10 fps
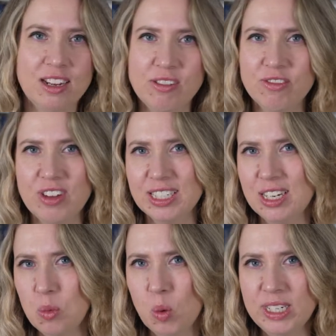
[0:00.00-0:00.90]
In fact,
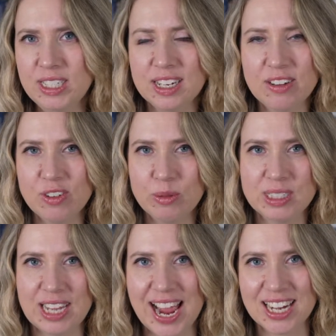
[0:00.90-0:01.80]
I wondered if it
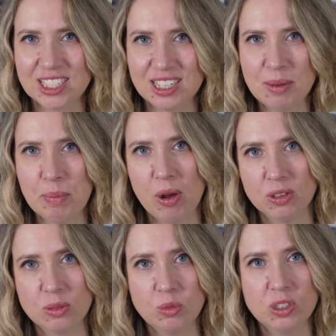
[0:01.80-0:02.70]
was actually
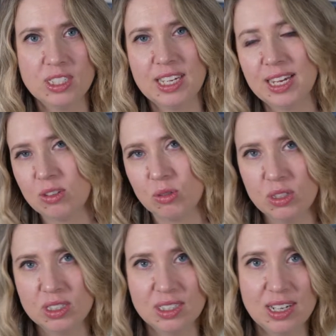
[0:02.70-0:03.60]
possible to get through
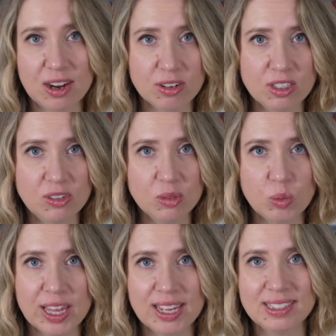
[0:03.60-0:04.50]
the scenarios
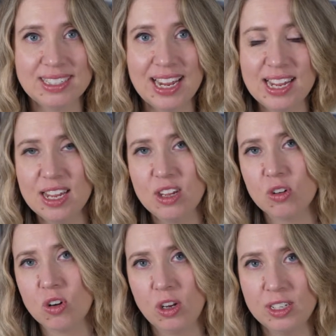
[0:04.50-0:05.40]
without taking
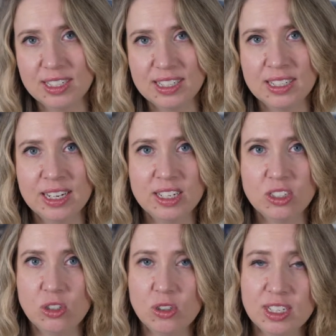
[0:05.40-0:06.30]
your colony
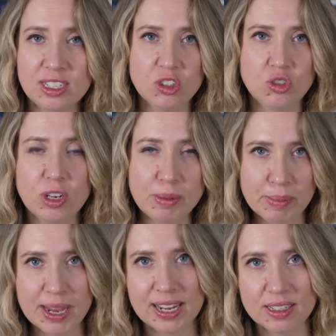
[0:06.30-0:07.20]
to the
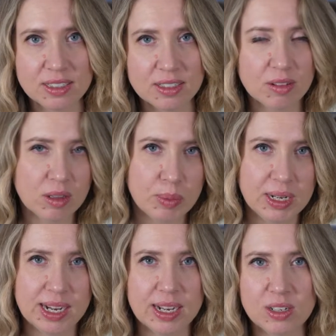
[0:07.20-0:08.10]
extreme ends of the
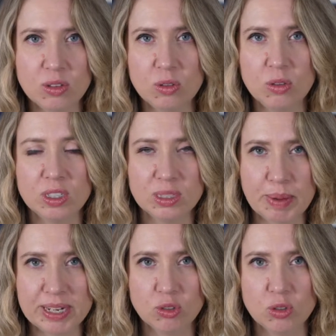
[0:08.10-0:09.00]
political
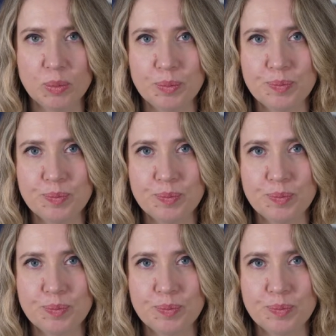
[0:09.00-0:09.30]
spectrum.